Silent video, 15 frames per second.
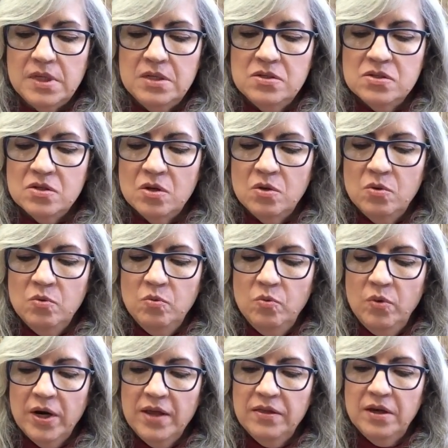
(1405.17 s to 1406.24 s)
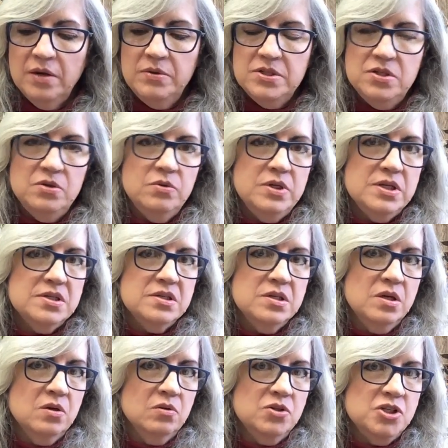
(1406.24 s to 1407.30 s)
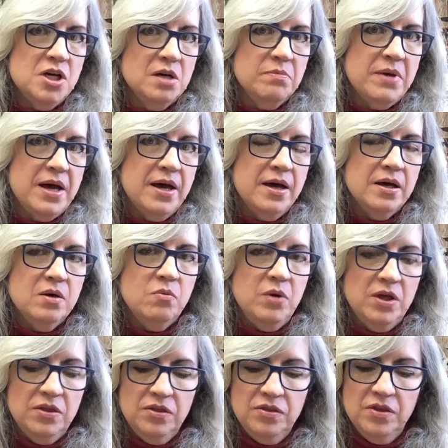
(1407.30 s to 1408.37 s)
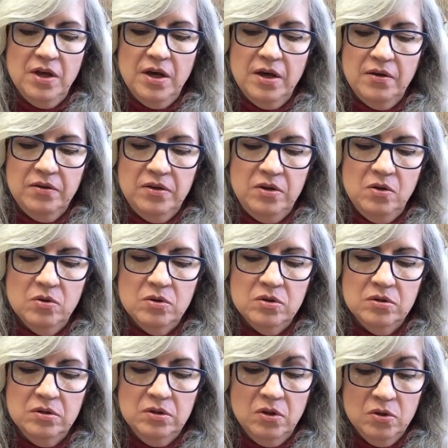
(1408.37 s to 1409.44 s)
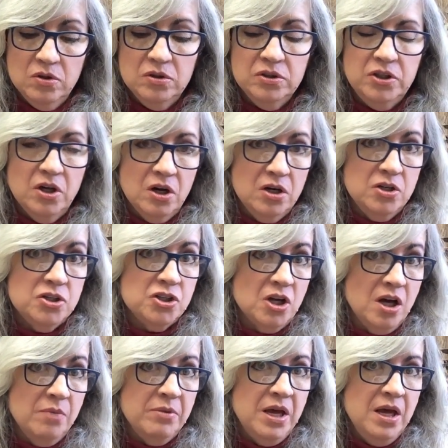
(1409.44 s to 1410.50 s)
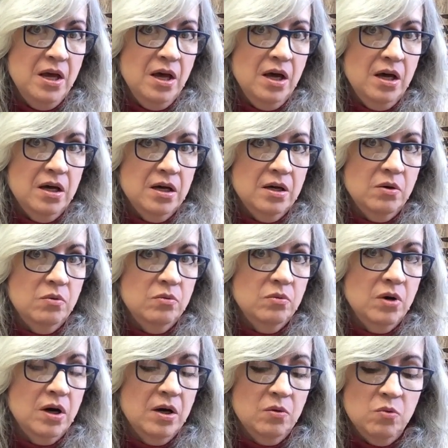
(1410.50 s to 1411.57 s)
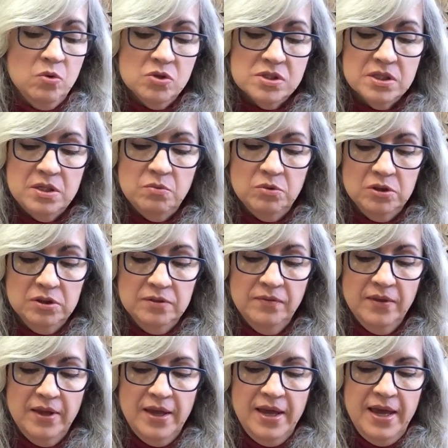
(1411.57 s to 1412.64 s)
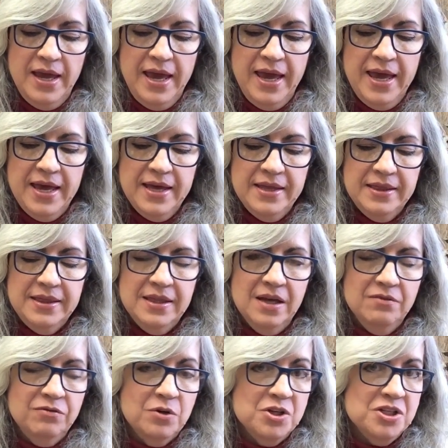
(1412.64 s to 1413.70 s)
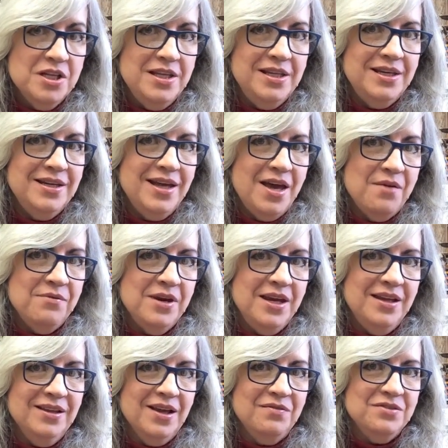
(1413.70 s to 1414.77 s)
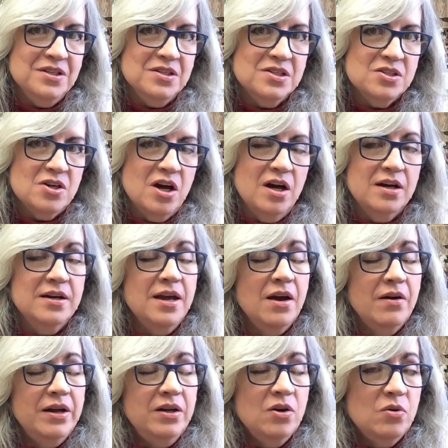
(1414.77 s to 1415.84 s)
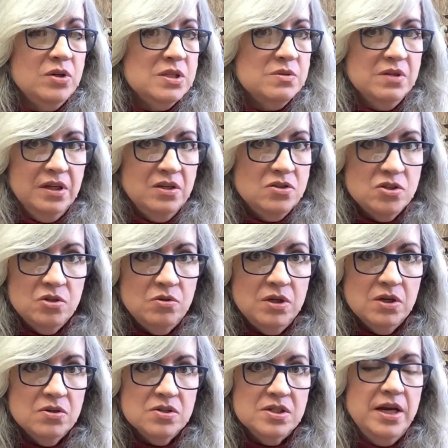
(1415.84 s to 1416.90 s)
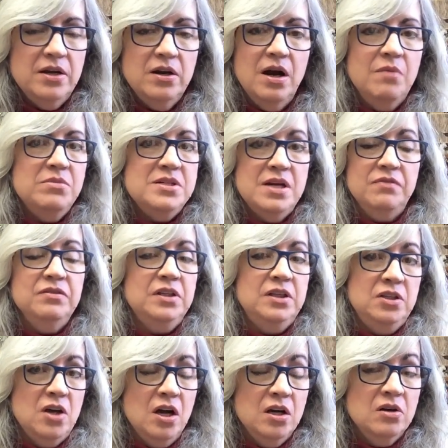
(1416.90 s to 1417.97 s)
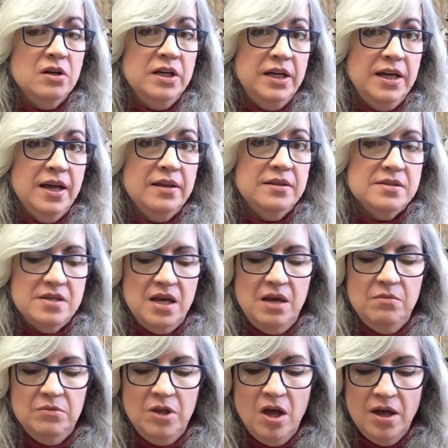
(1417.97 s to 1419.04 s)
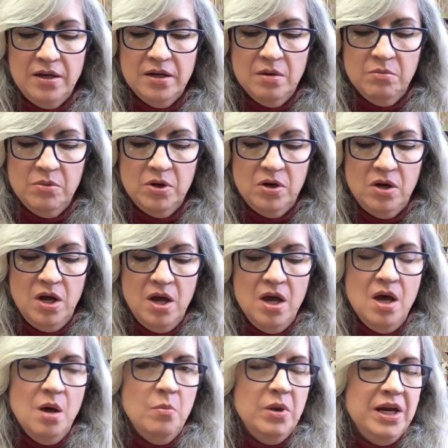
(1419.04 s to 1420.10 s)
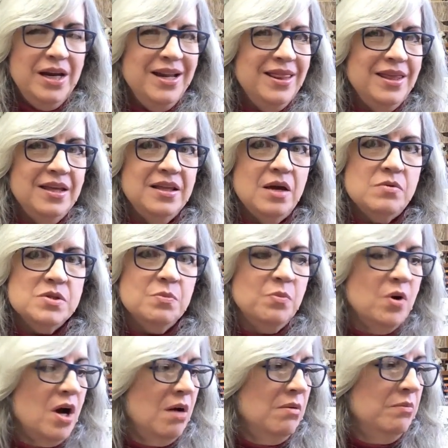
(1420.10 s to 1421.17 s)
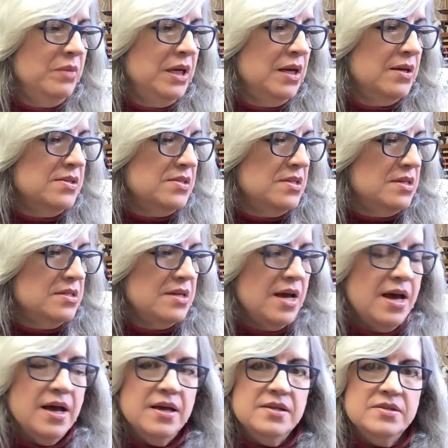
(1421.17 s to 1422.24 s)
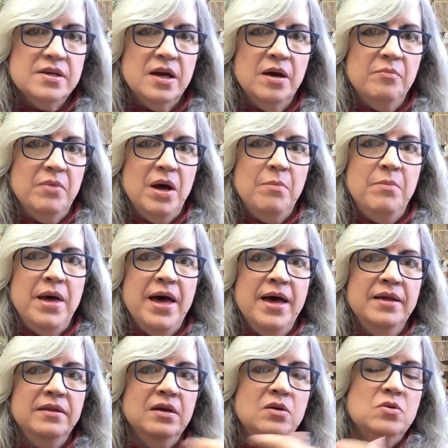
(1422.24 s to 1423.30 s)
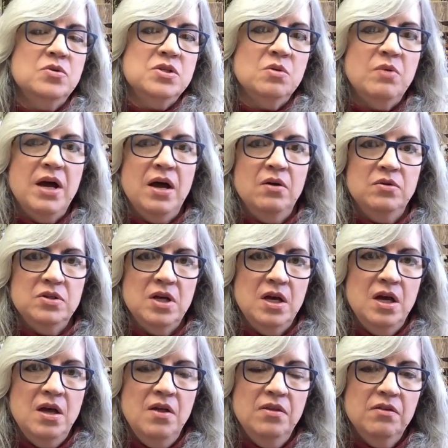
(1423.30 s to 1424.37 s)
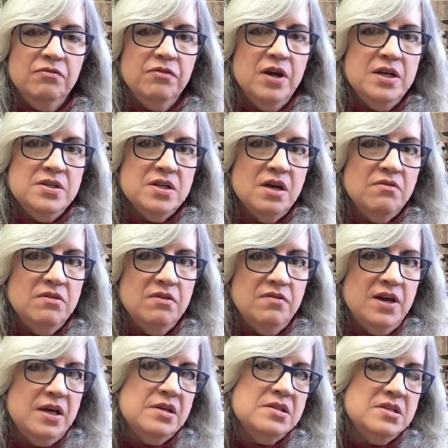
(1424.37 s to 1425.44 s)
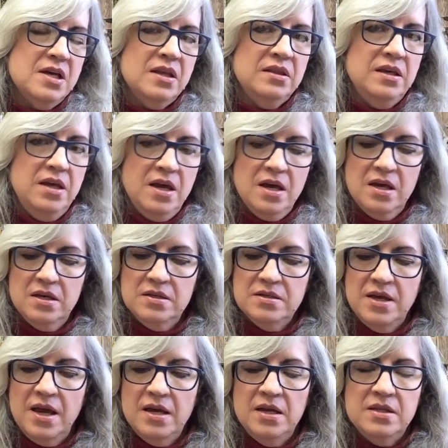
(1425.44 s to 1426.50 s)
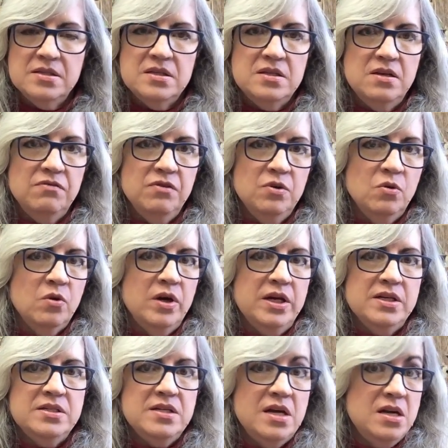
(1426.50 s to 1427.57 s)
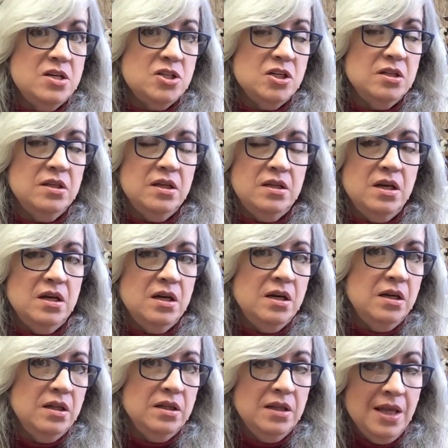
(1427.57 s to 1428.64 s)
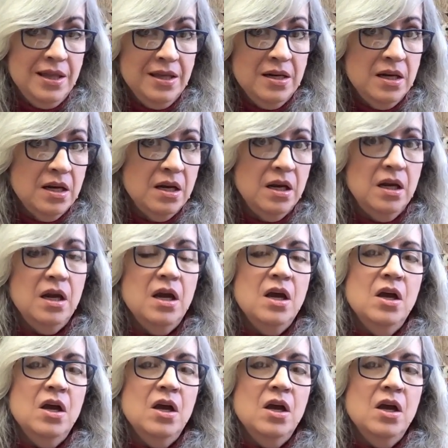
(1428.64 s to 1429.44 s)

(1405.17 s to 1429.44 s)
So what I thought I would do is, check back with the local yarn shop, Wolseley Wool, and unfortunately they didn't have any left in stock. Now I know it's like 2 years later, I'm definitely not going to get the same lot number, but I didn't think that was a problem, because this has a band that goes around the front of the vest at the end, and it's a different orientation than the knitting